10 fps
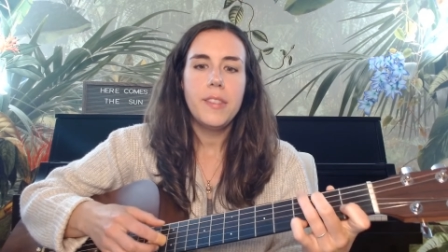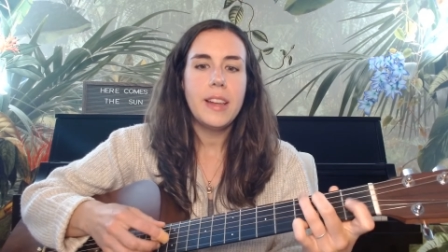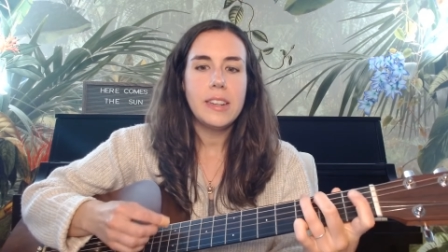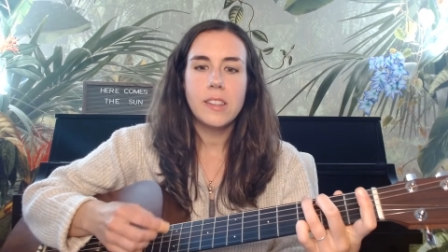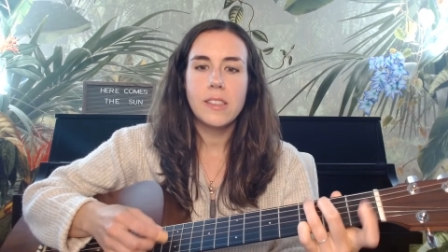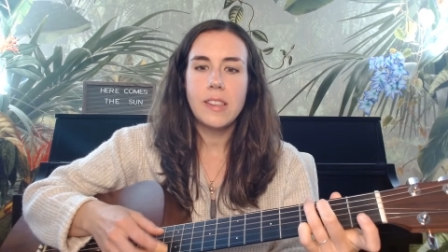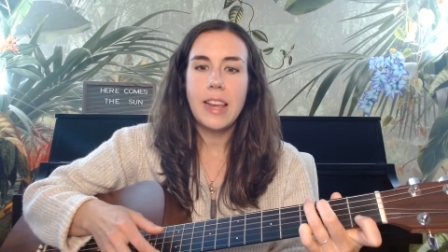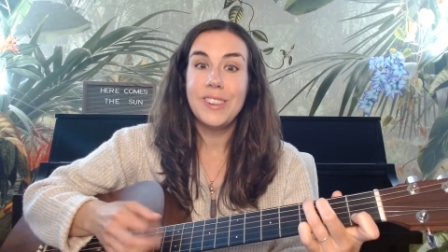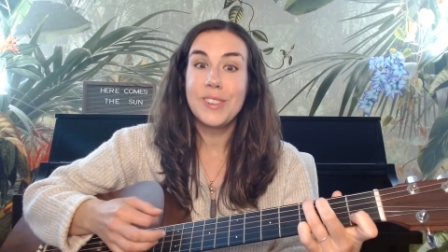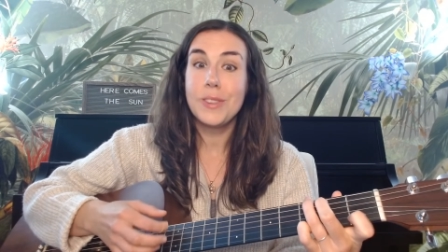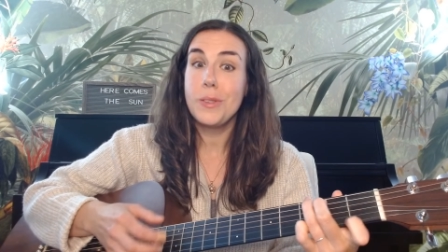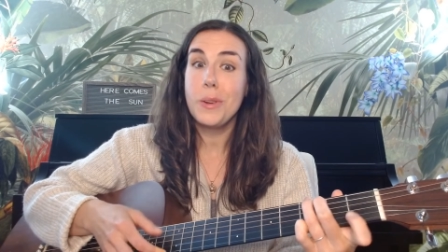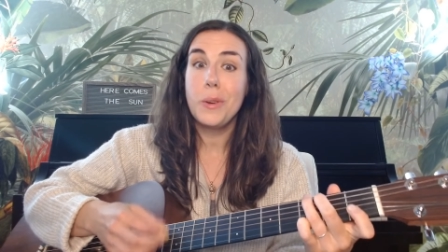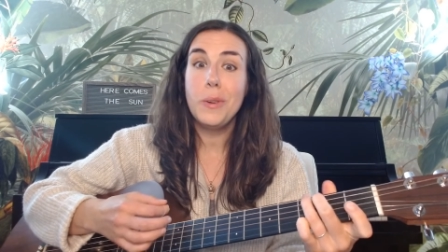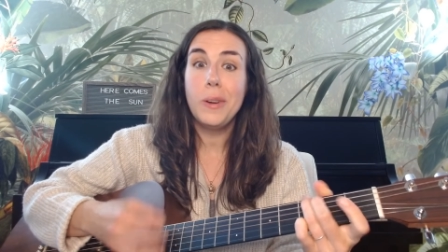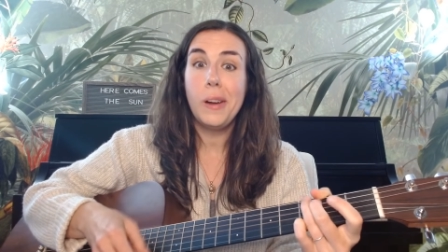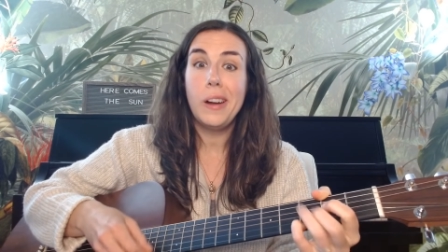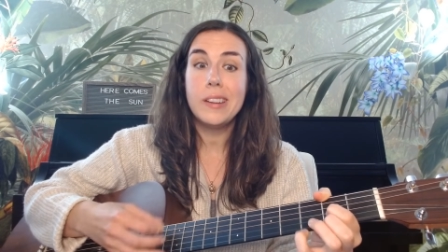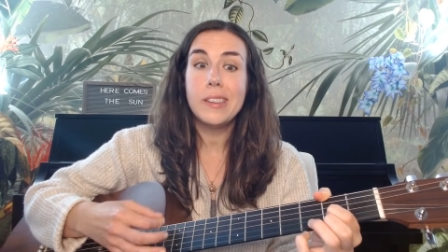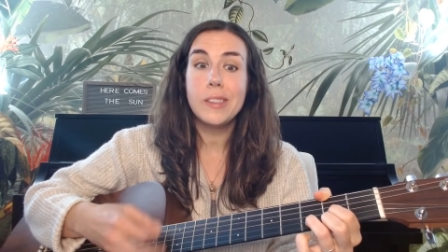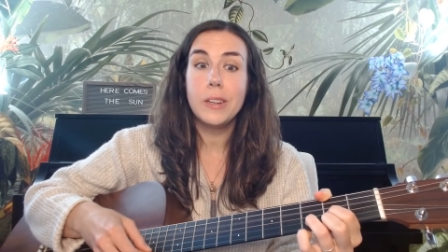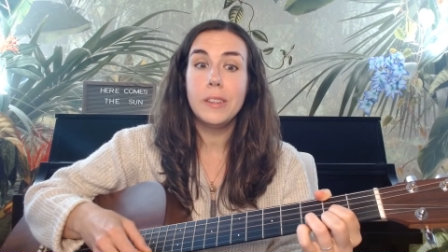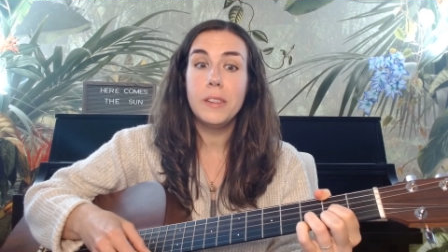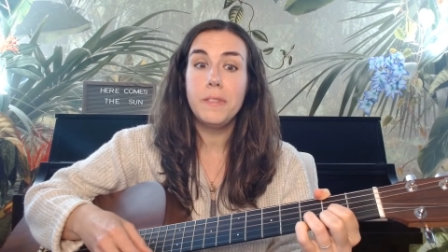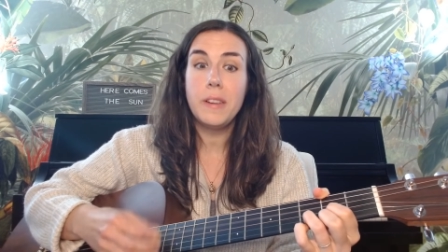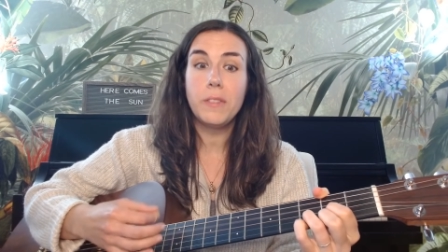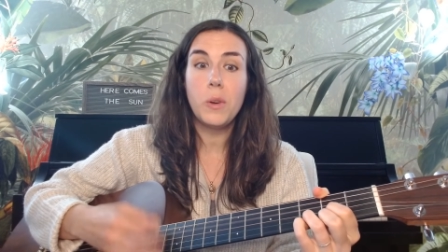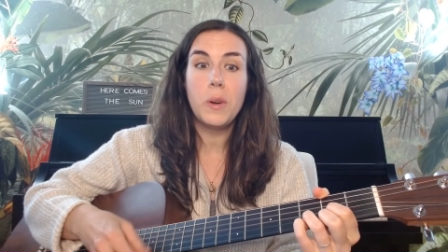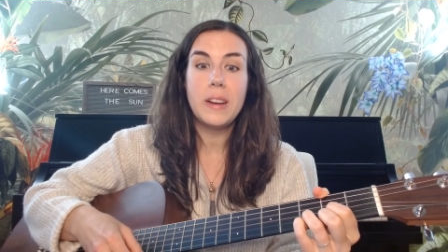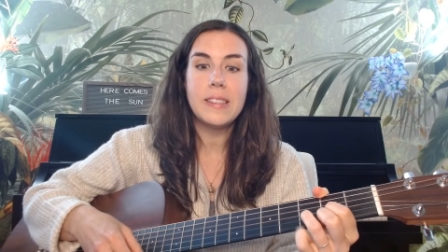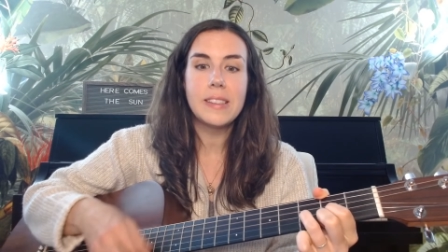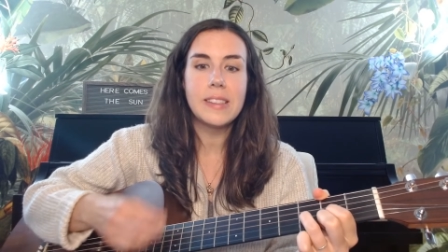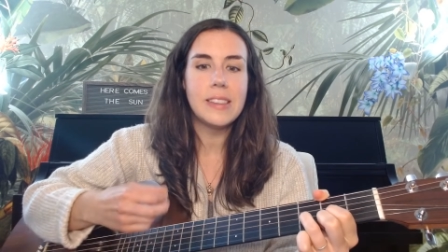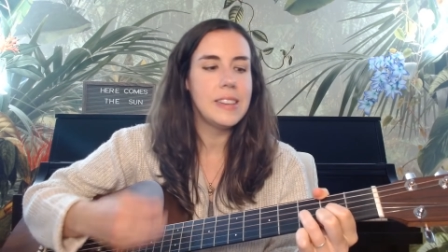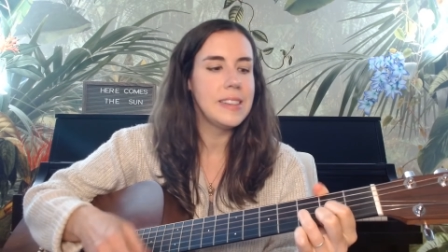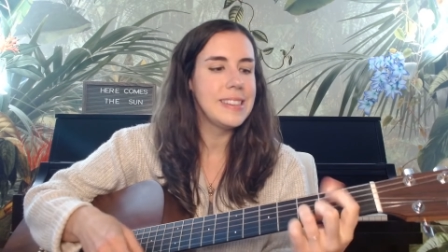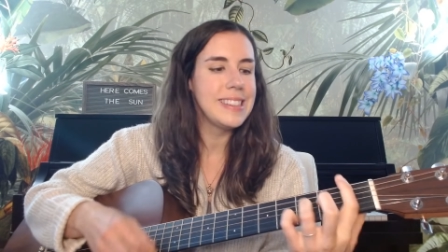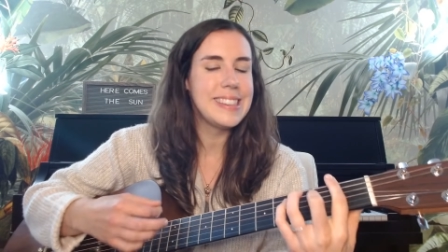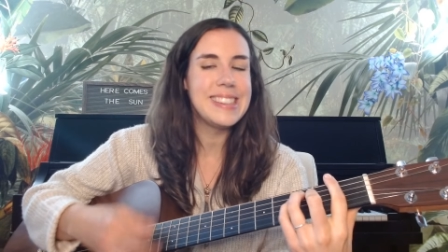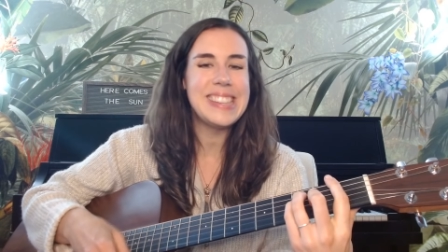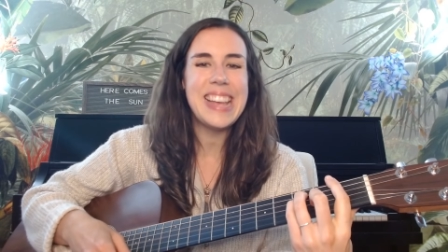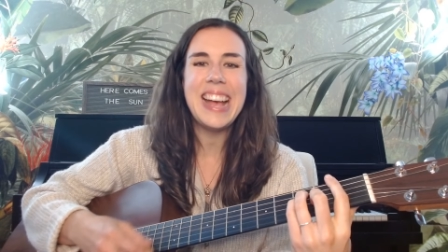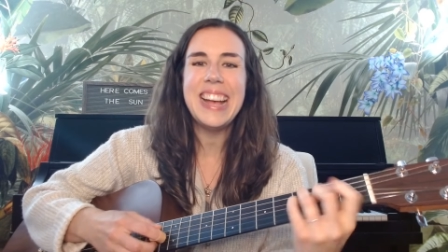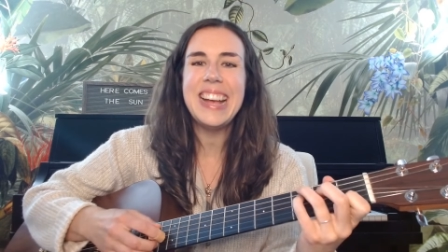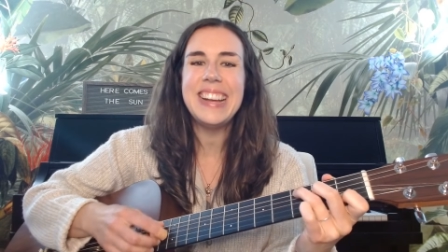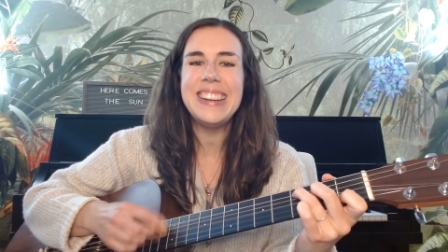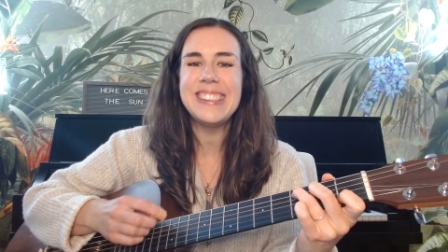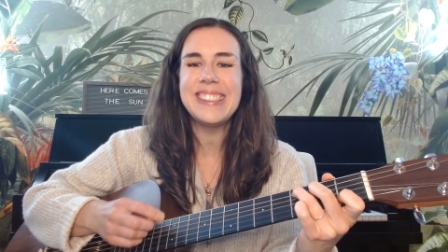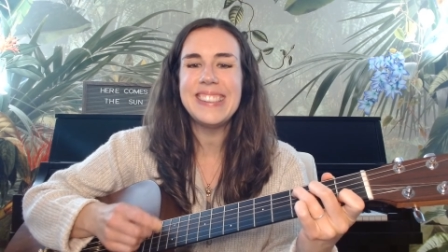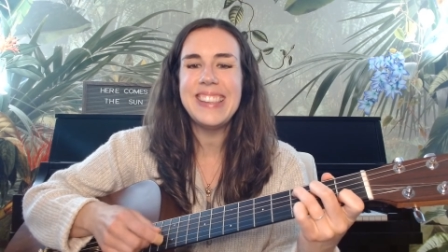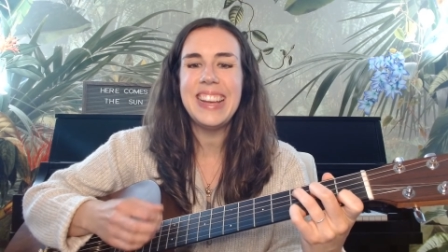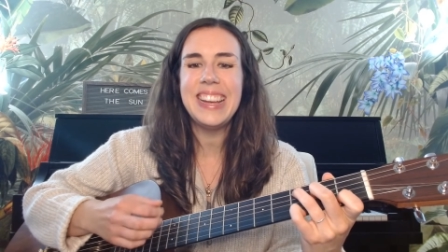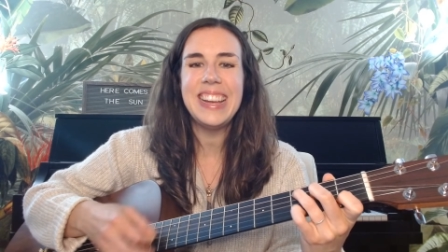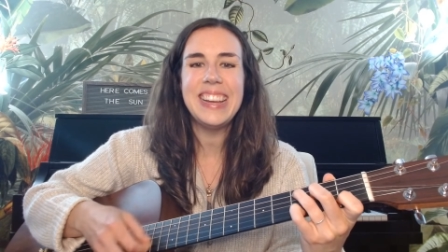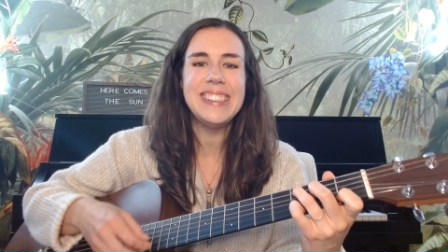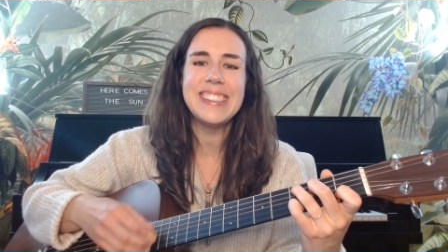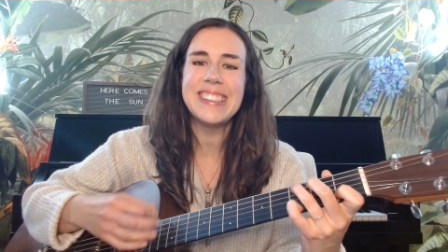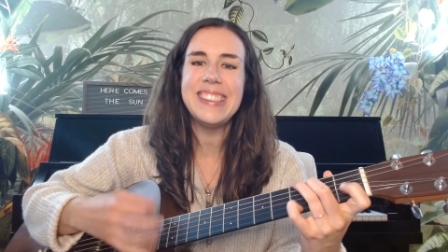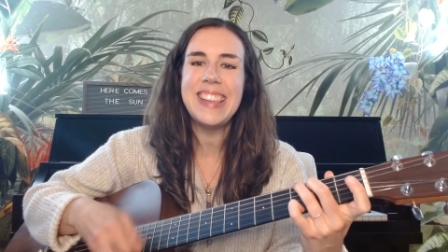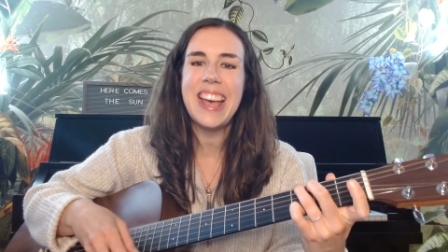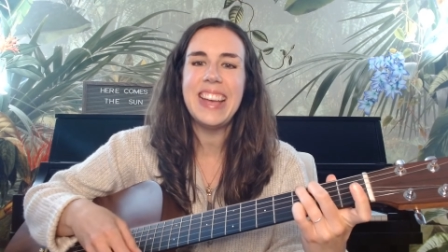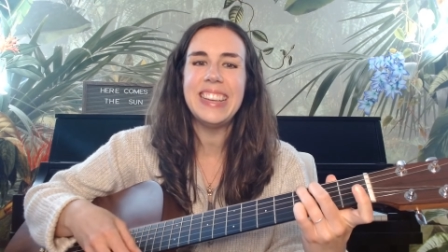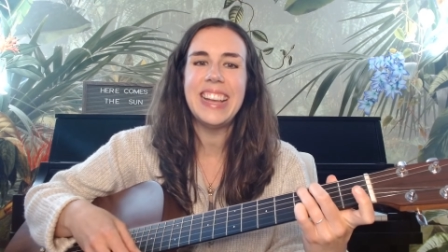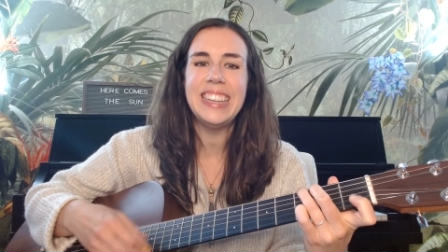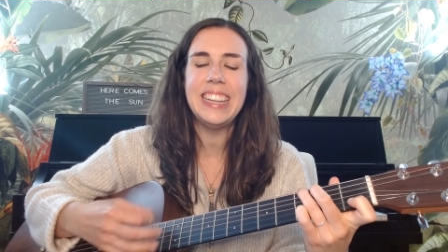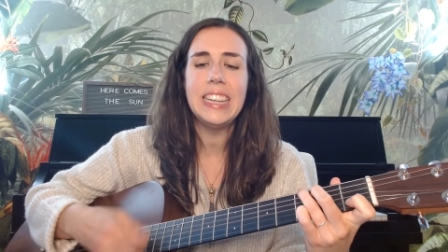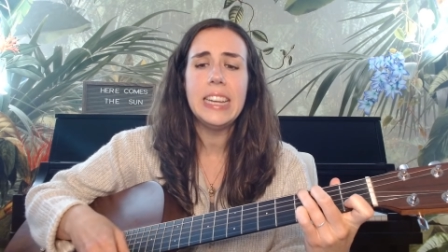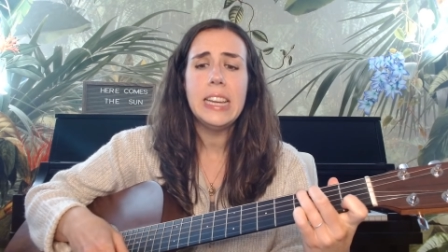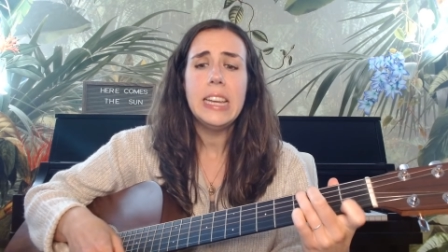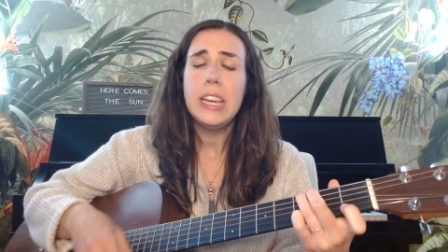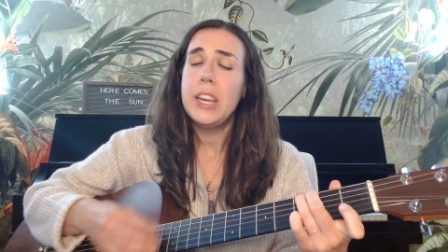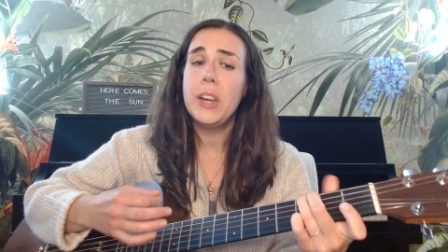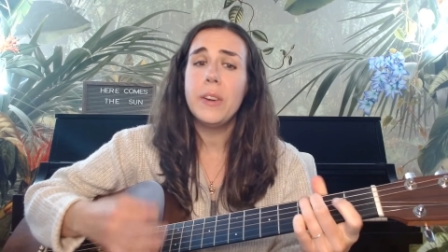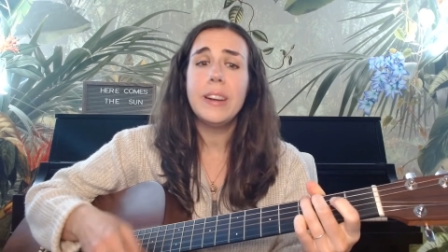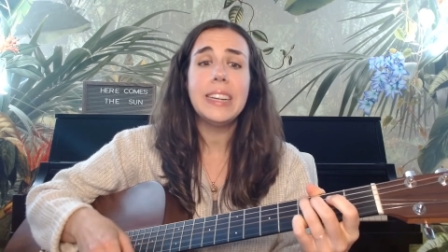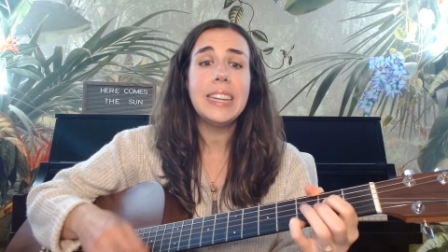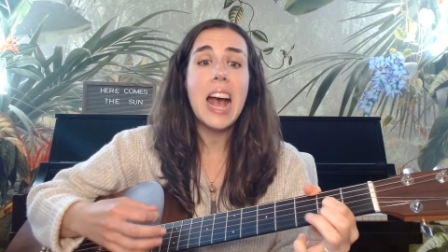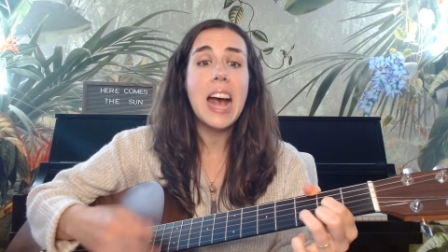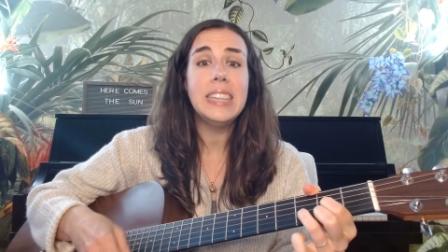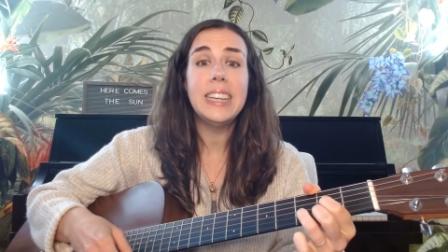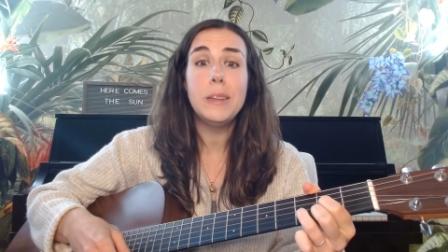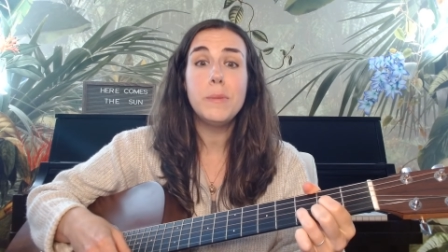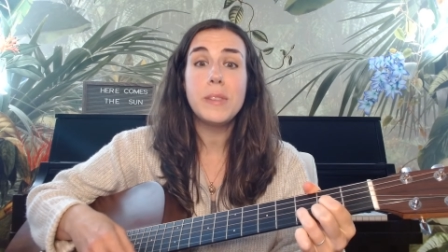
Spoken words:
that just cycles through our circle of fifth chords. Sun, sun, sun, here it comes.